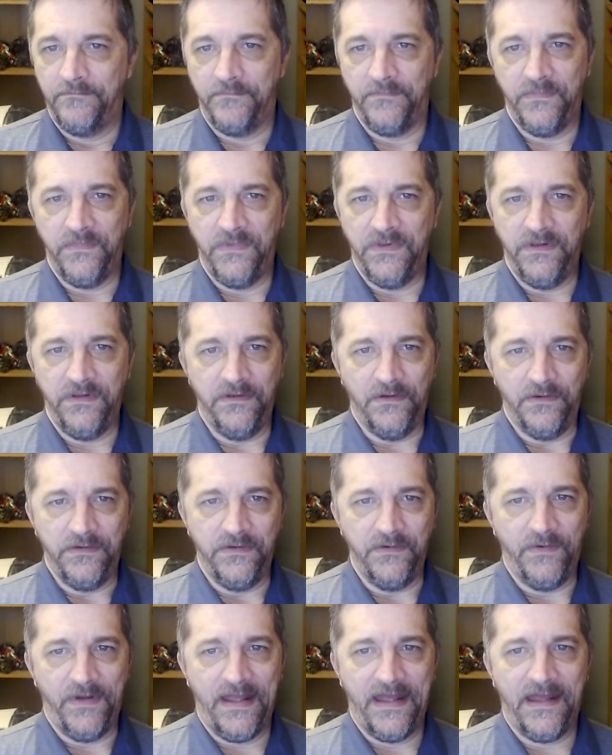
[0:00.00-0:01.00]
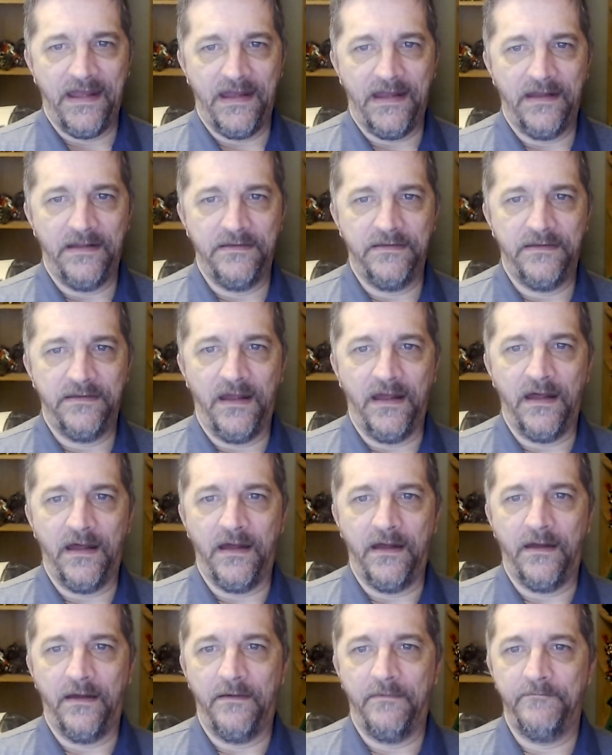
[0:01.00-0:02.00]
You had
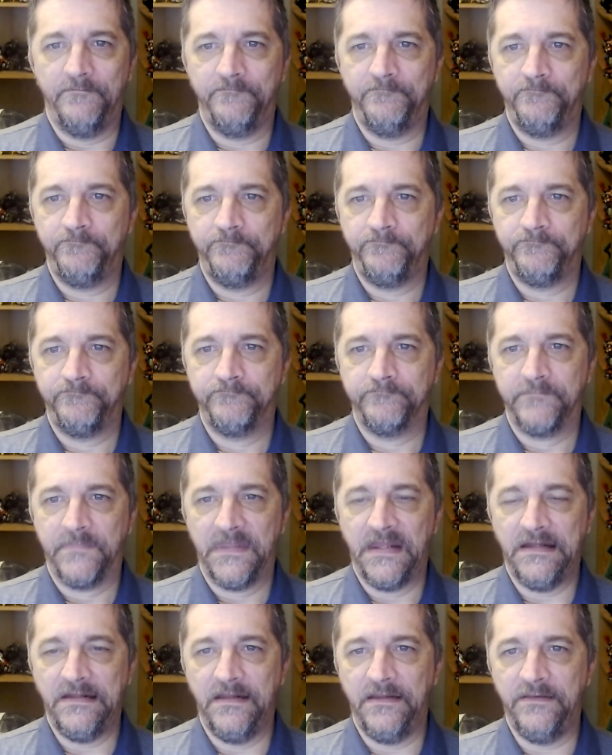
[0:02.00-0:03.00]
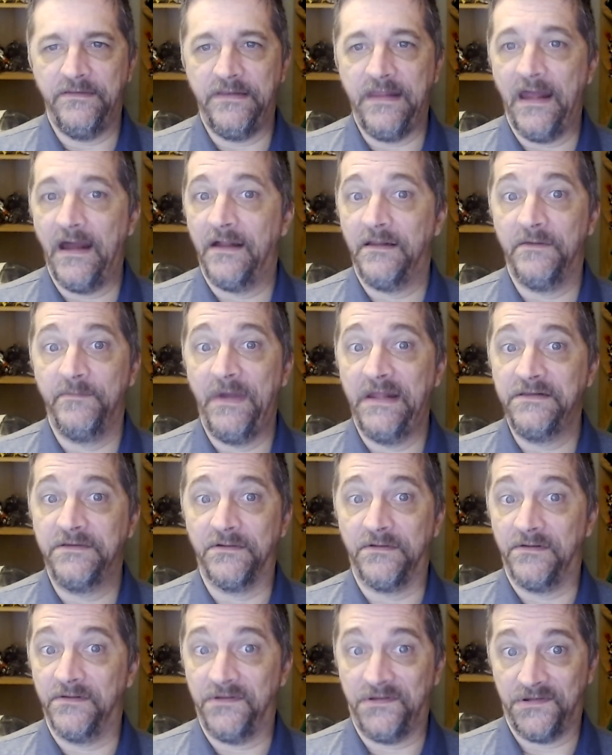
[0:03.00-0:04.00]
The
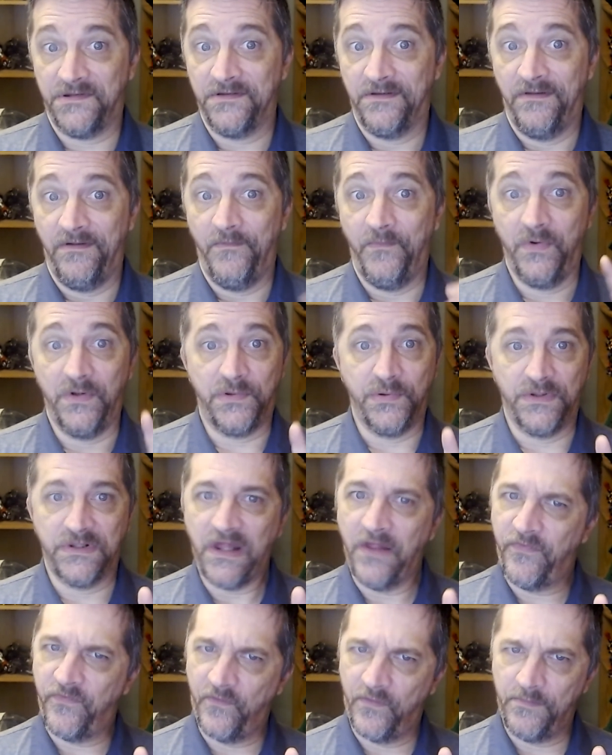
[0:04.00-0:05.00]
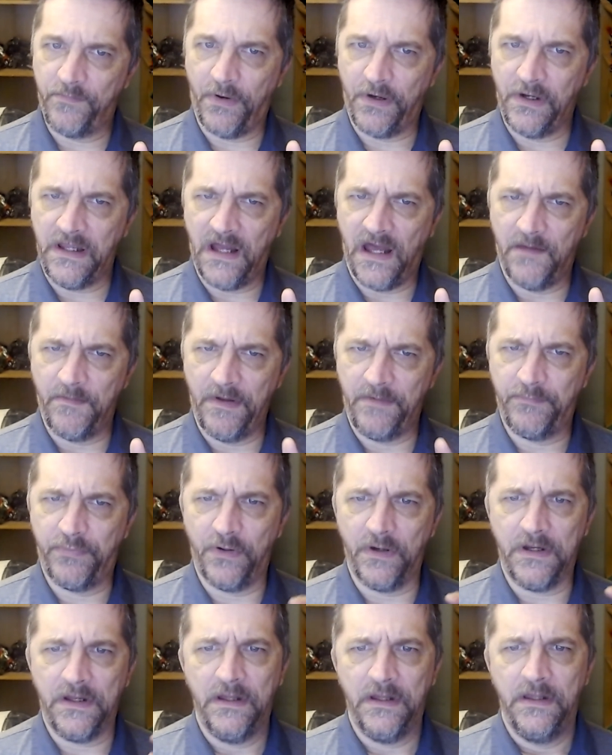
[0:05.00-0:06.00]
Elementals, which was a third-party comic
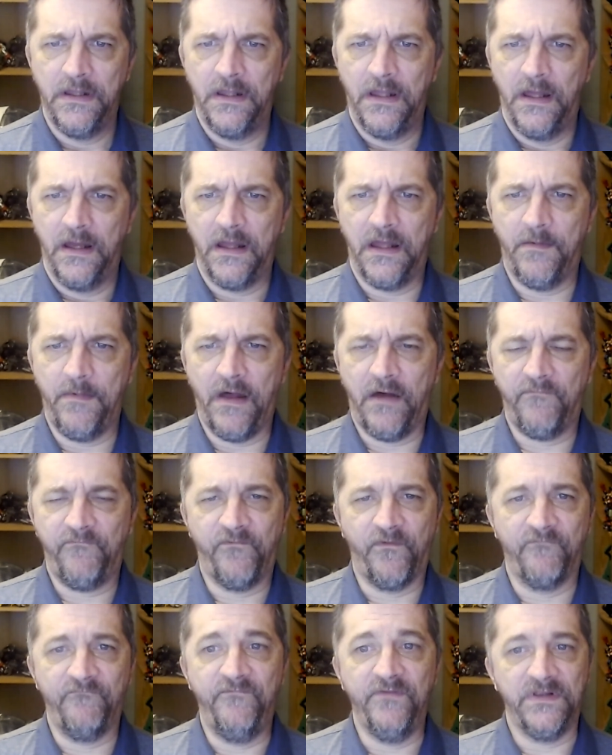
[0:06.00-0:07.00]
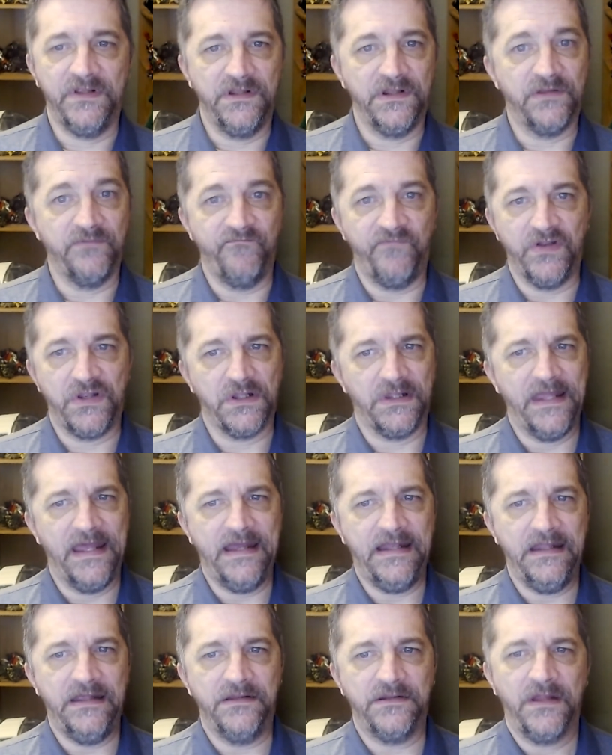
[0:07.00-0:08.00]
book, come out for Villains and
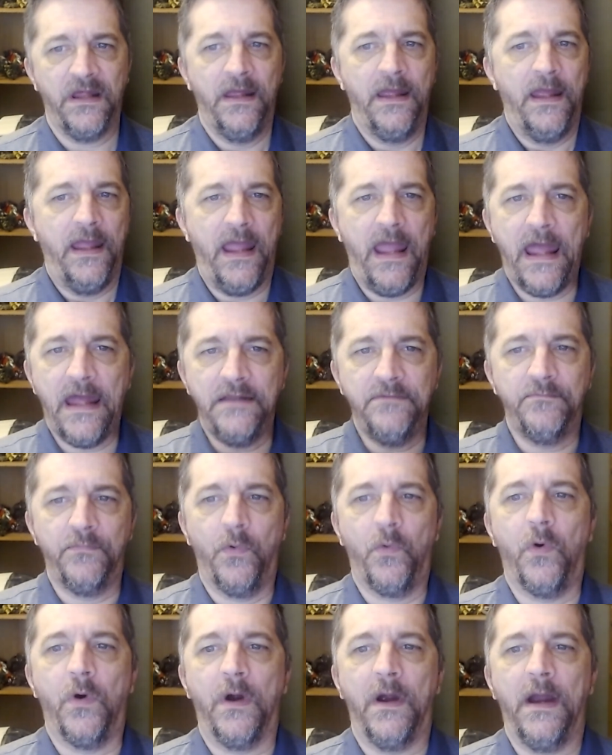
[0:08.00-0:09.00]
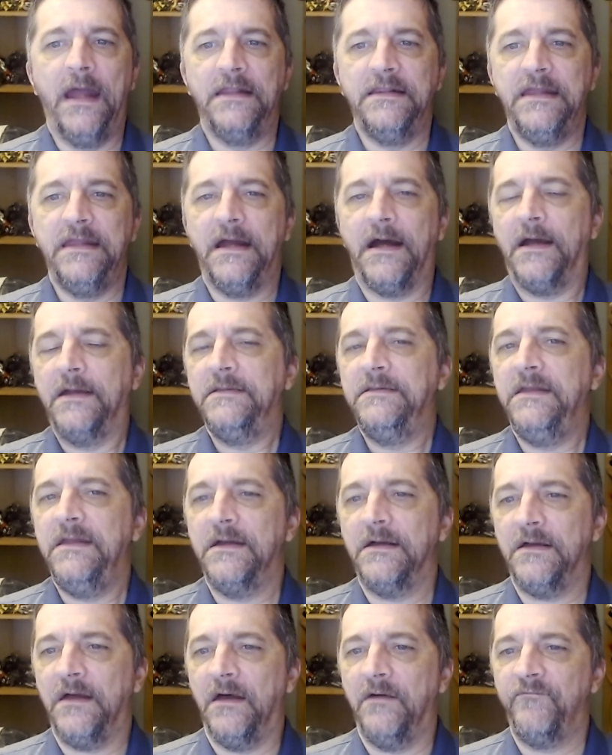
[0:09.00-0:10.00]
Vigilantes, and more. And the idea
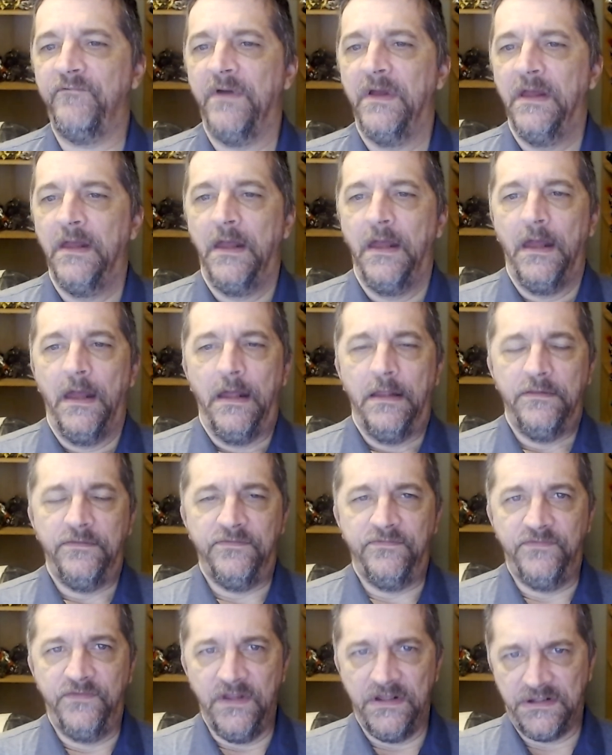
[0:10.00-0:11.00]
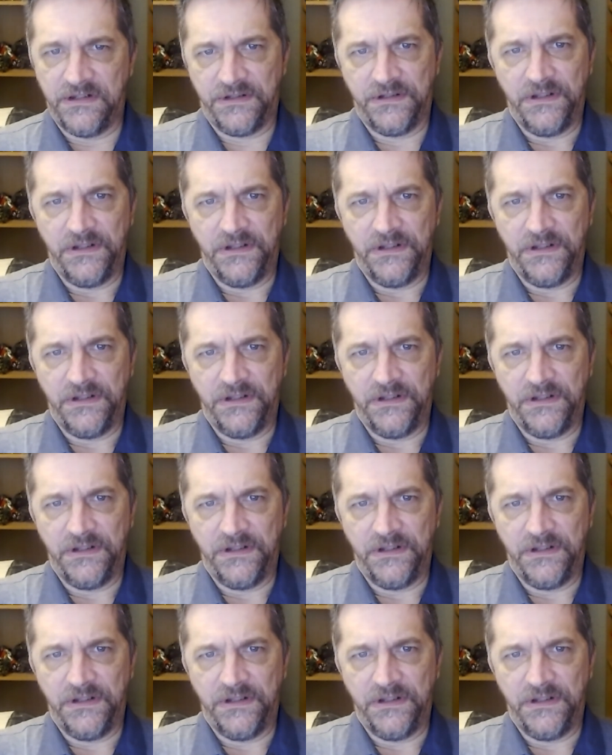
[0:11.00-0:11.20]
of this